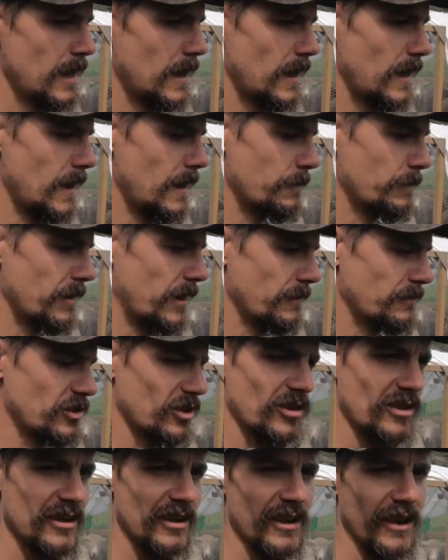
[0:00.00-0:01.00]
I'm
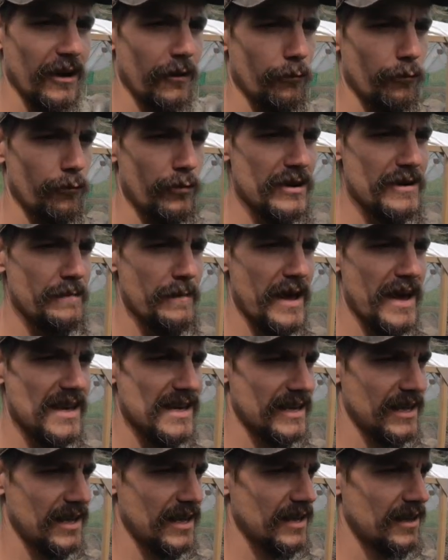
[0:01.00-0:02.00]
just gonna
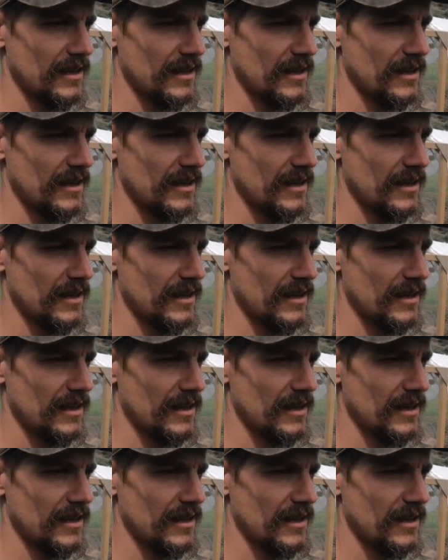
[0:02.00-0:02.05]
remake